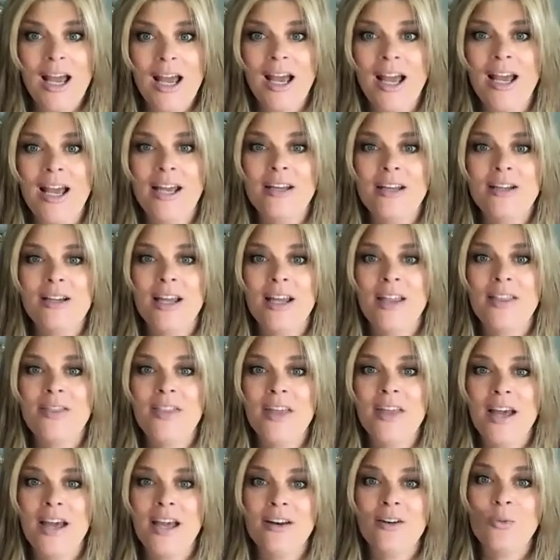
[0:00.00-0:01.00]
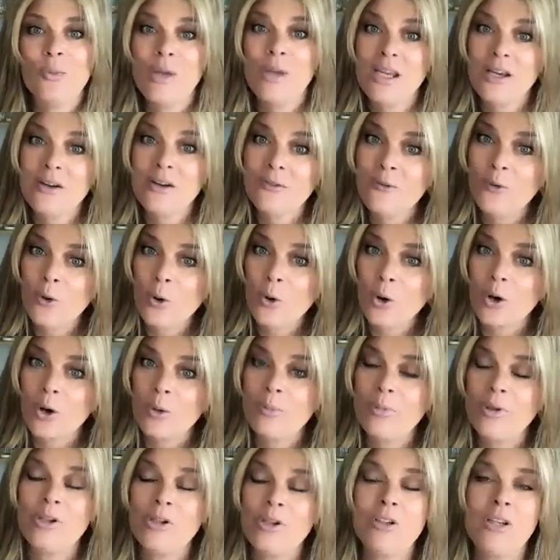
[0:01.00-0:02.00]
And then week four,
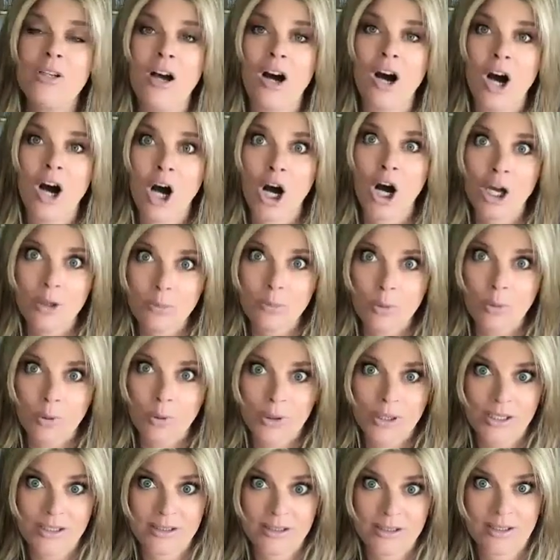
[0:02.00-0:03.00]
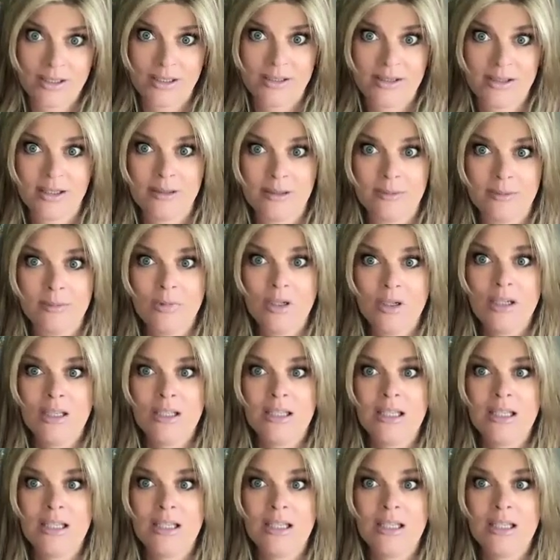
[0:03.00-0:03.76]
build an onboarding system